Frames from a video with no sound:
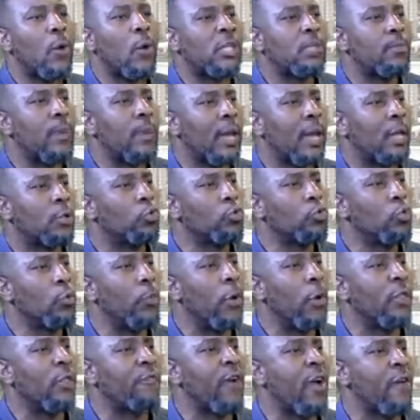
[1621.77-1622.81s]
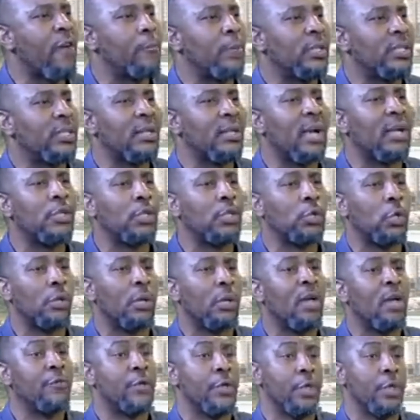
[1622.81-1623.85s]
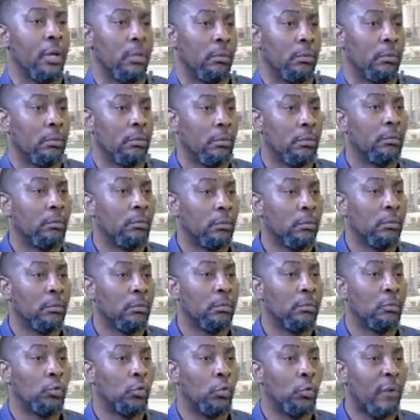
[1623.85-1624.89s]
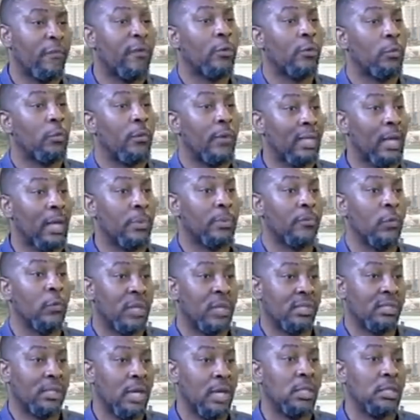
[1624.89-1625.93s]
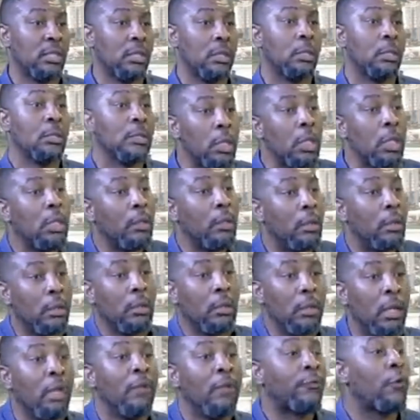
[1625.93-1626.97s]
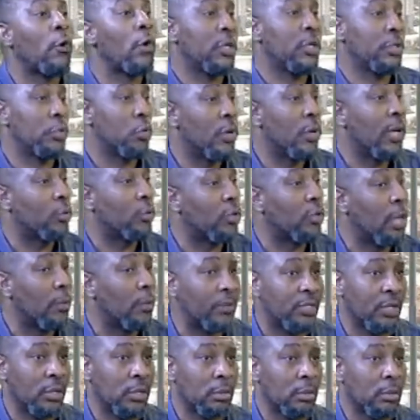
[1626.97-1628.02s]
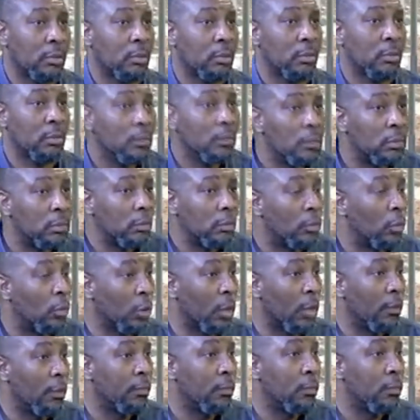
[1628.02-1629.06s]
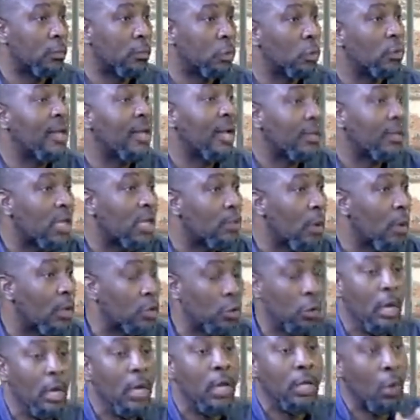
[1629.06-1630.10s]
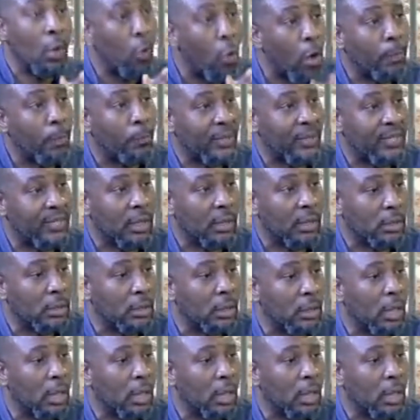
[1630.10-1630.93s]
manner, 2.5% addition every year. 2.5 times 4, that's 10, isn't it? In 4 years, you get to 10%. Okay? So that's where. So the 1%.